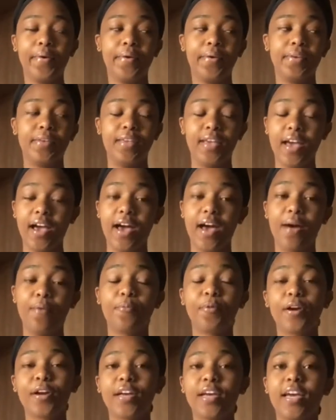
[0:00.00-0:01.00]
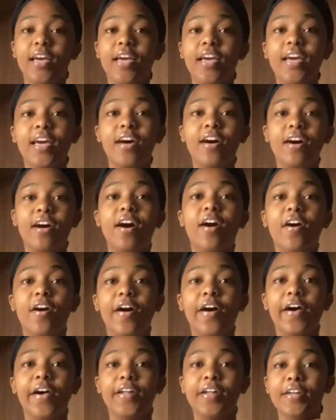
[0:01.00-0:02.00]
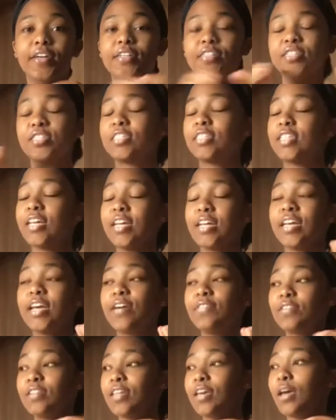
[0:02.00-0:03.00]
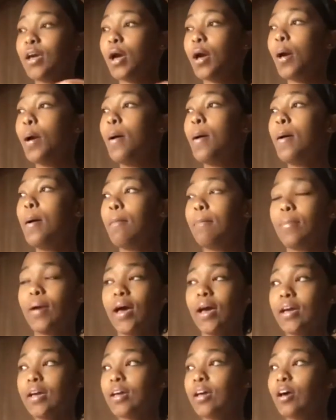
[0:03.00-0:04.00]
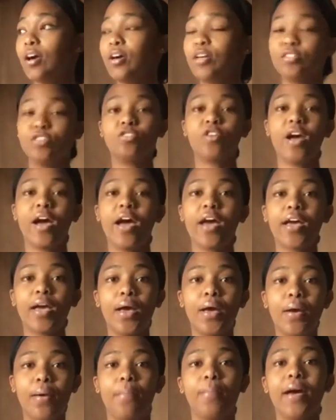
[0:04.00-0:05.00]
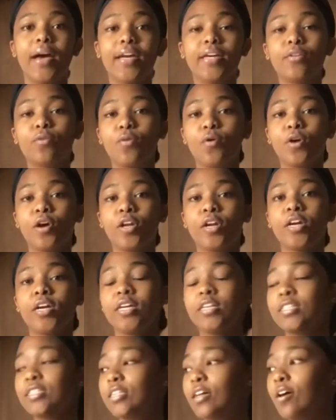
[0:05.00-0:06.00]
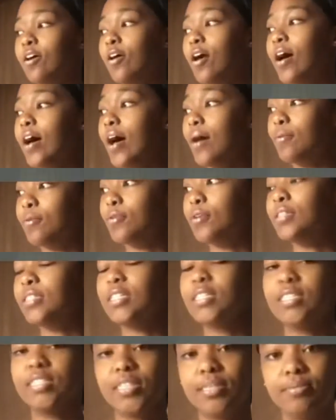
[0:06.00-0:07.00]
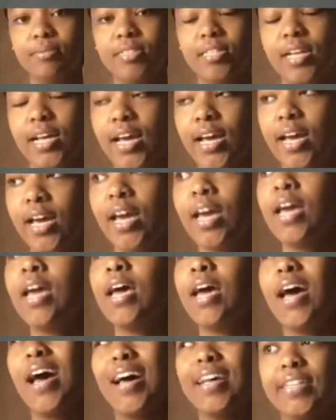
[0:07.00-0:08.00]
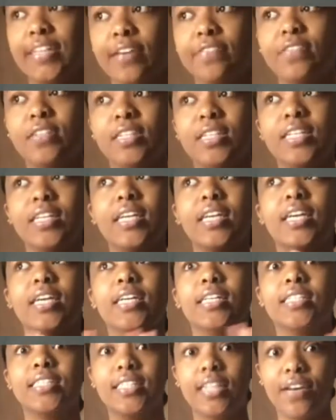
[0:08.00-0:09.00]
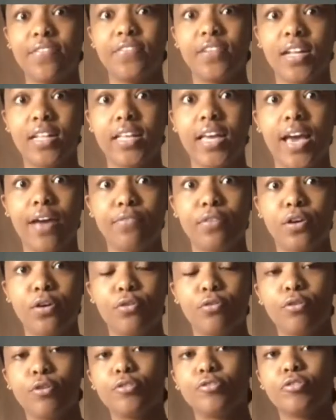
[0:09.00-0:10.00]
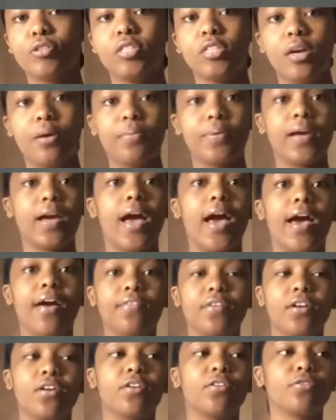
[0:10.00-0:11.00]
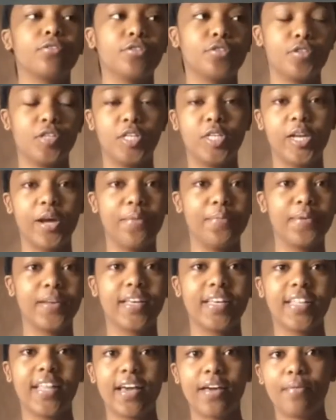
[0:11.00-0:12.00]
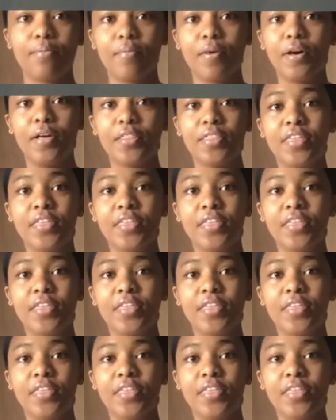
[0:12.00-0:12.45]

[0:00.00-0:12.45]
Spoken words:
yeah, I'm working on just getting everything back on track, back in order. So I'm going to the gym today. I definitely have to go grocery shopping. I haven't gone grocery shopping in like a month.